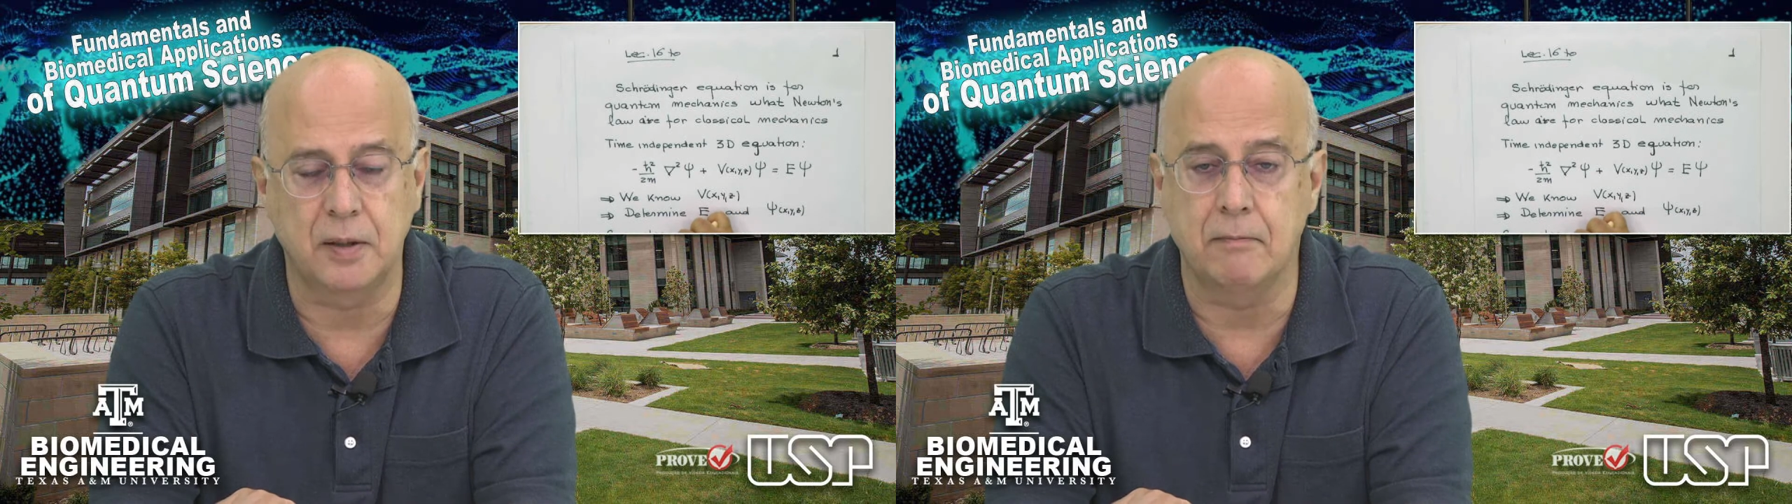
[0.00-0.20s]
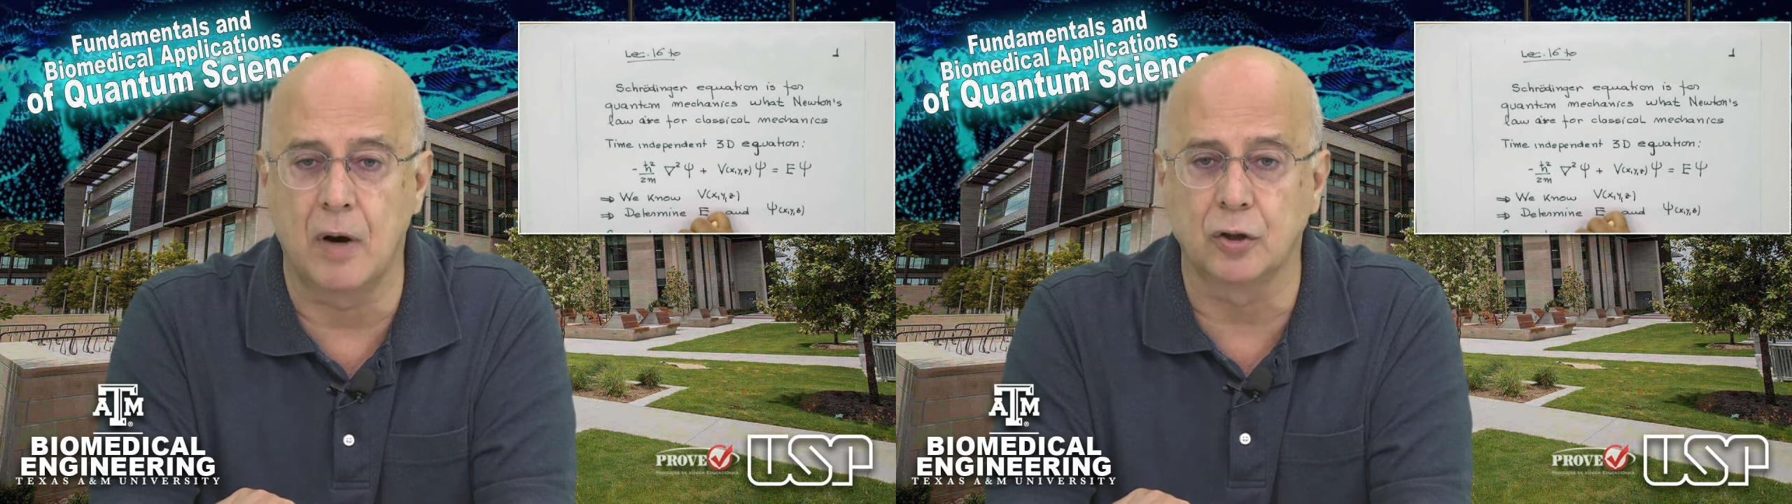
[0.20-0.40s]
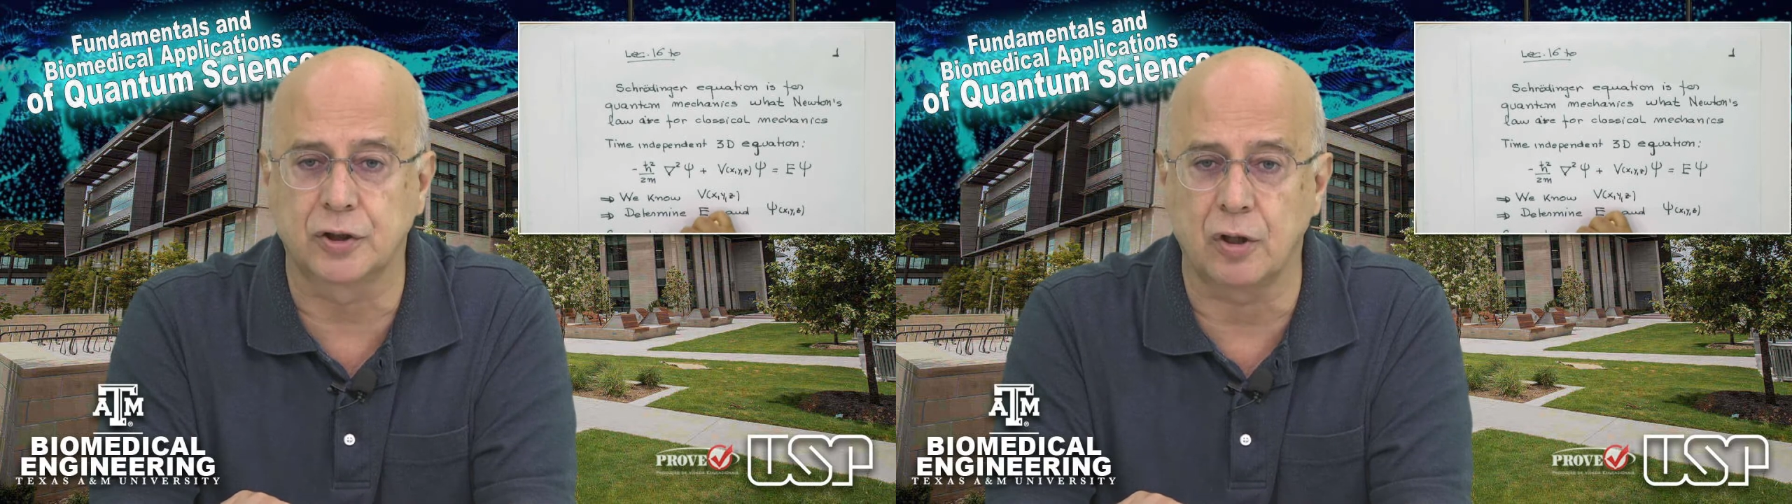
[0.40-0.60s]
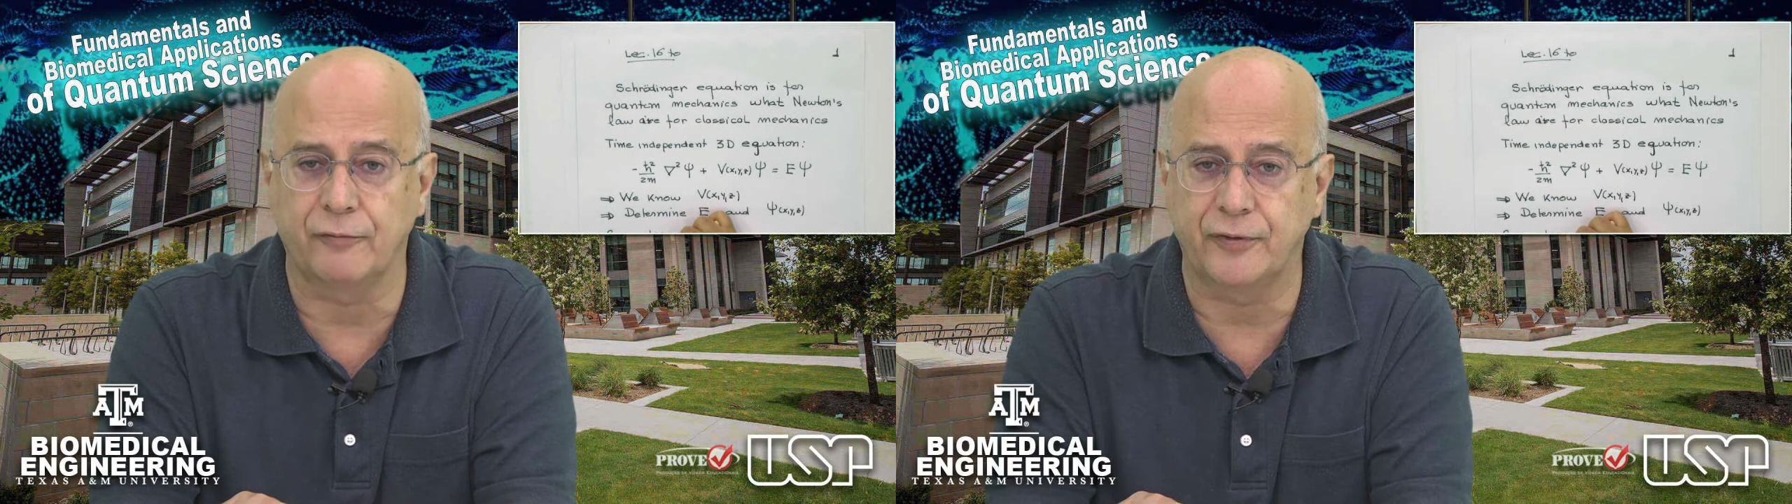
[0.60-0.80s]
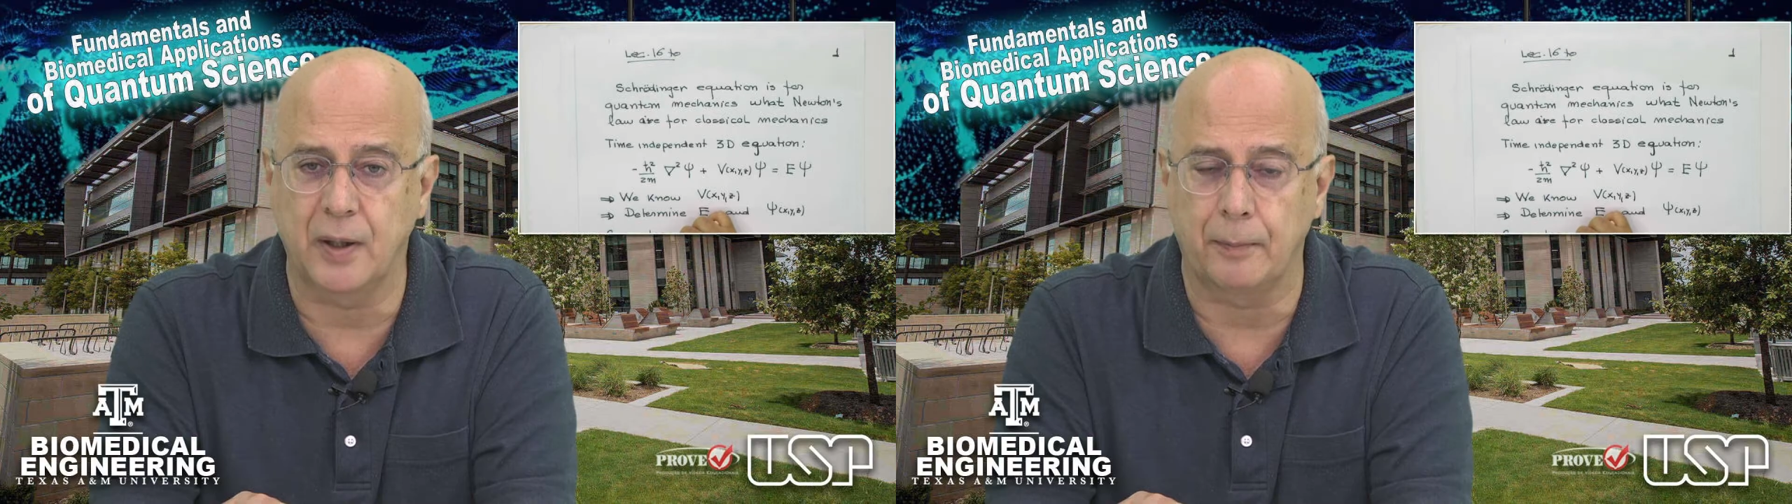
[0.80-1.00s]
In most
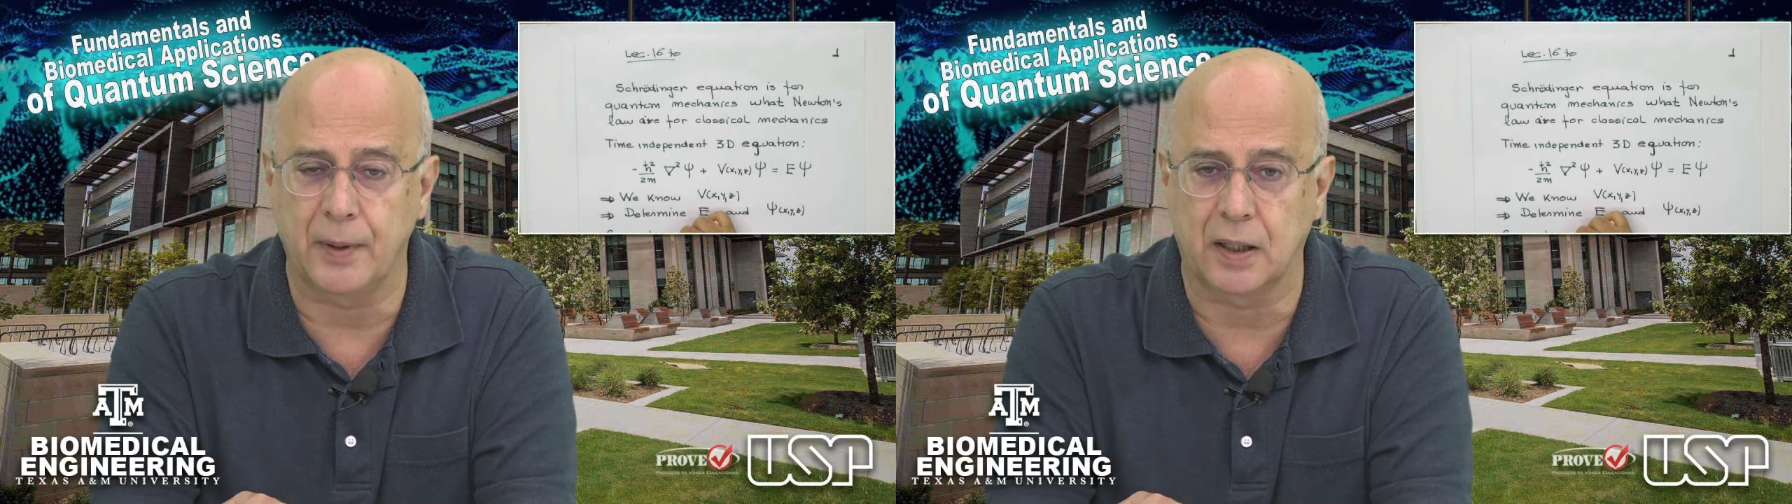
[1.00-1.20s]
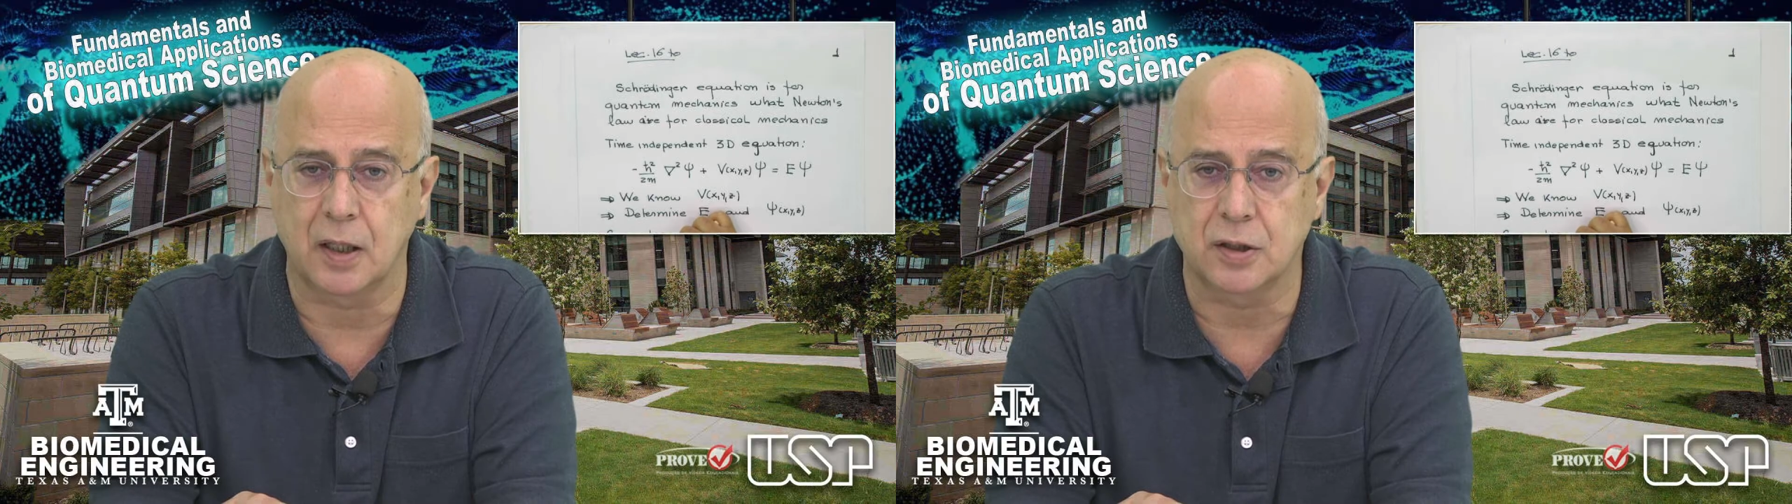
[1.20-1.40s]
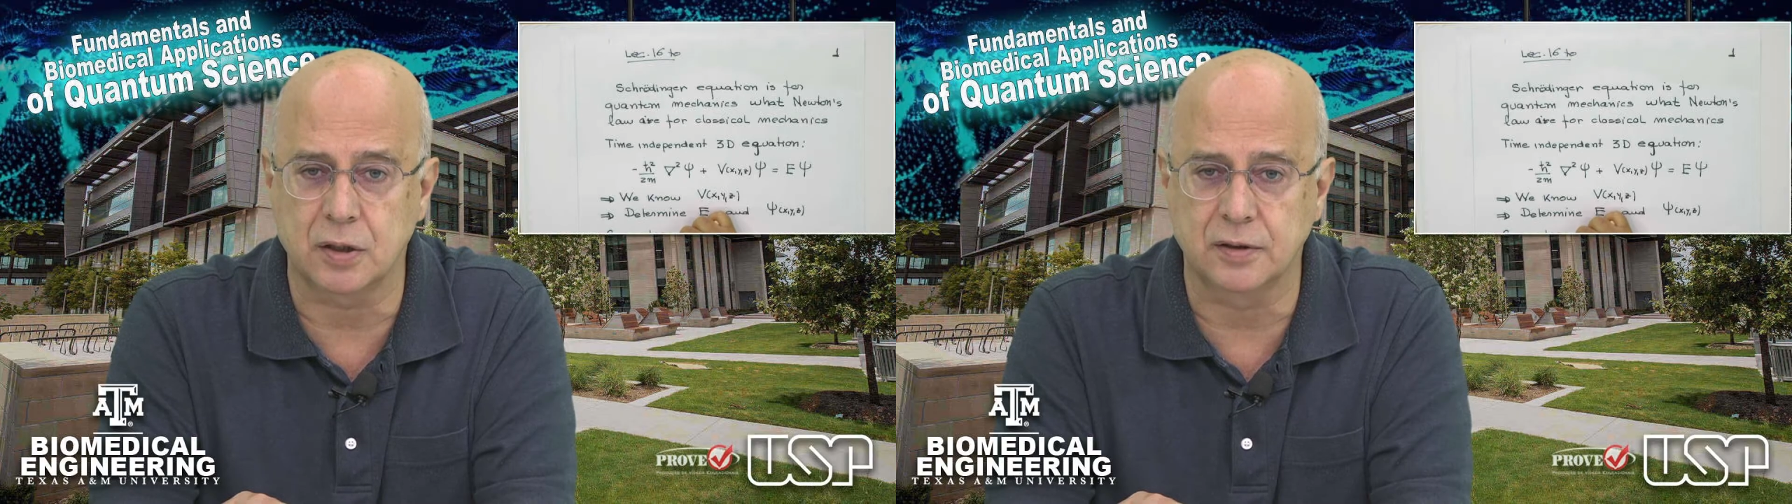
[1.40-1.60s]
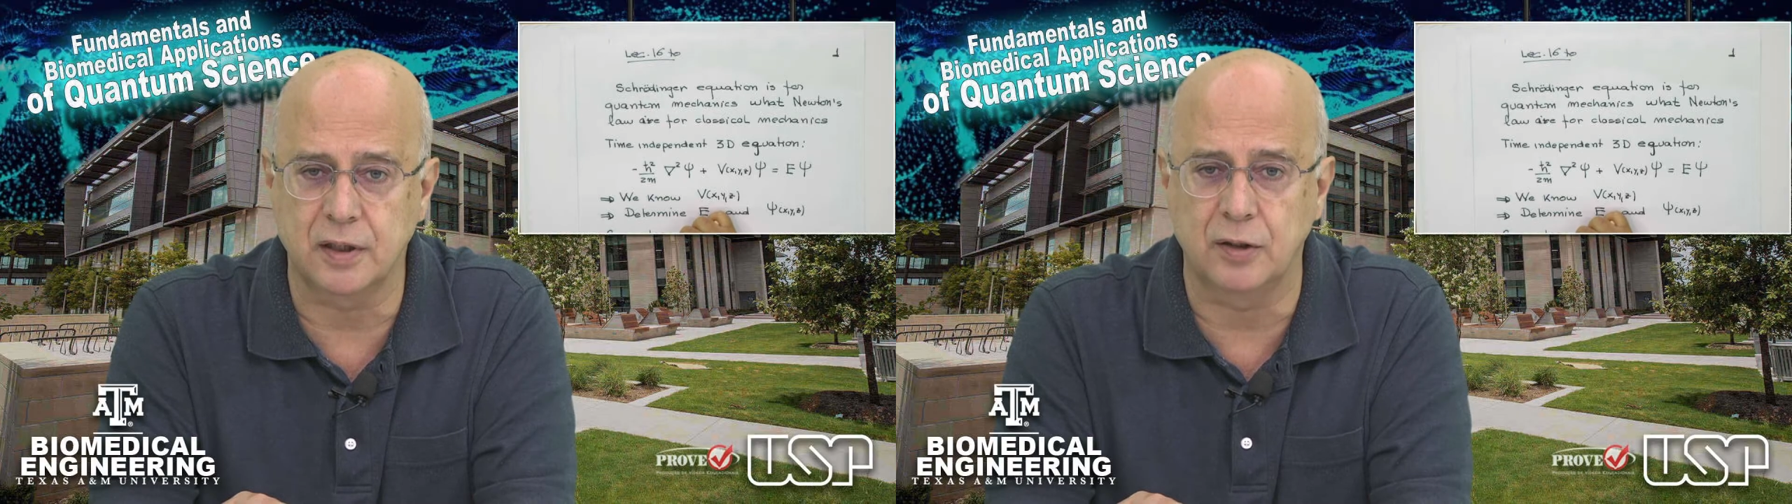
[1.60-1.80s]
of the applications,